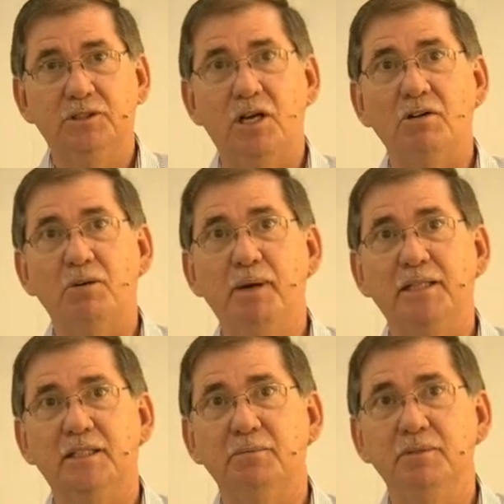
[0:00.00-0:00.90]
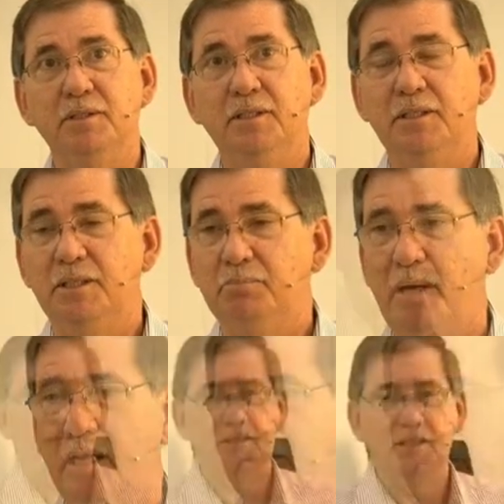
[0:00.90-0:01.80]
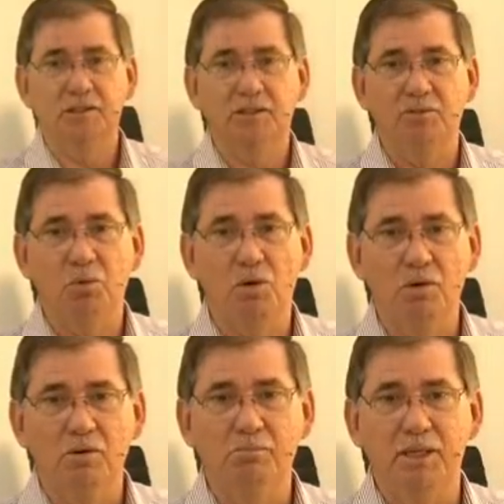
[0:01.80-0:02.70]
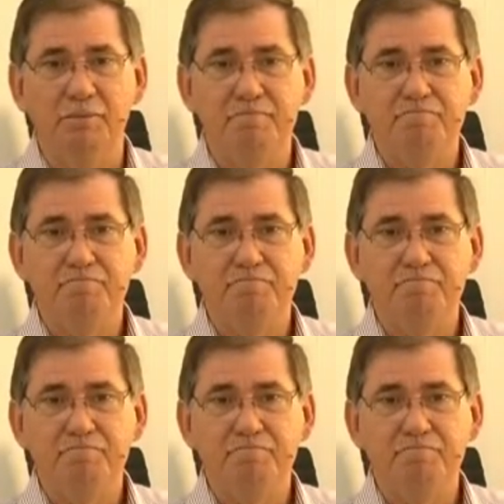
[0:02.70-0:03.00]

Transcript: talk about the politics of the world, but